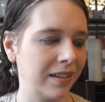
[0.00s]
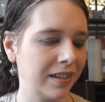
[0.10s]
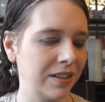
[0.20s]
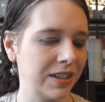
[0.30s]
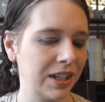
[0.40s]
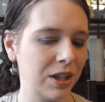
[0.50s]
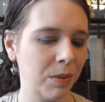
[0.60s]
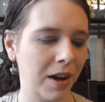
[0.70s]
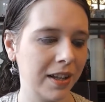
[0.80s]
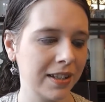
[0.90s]
using
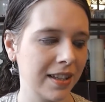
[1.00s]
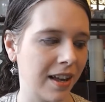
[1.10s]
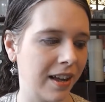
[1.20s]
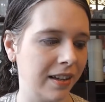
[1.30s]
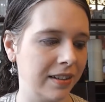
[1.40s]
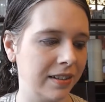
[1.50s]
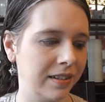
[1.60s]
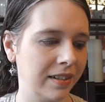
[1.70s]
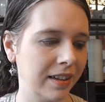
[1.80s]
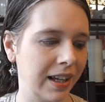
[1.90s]
coupons
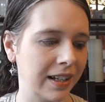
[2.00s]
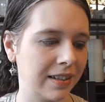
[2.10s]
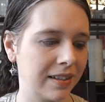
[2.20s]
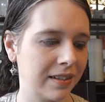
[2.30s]
on like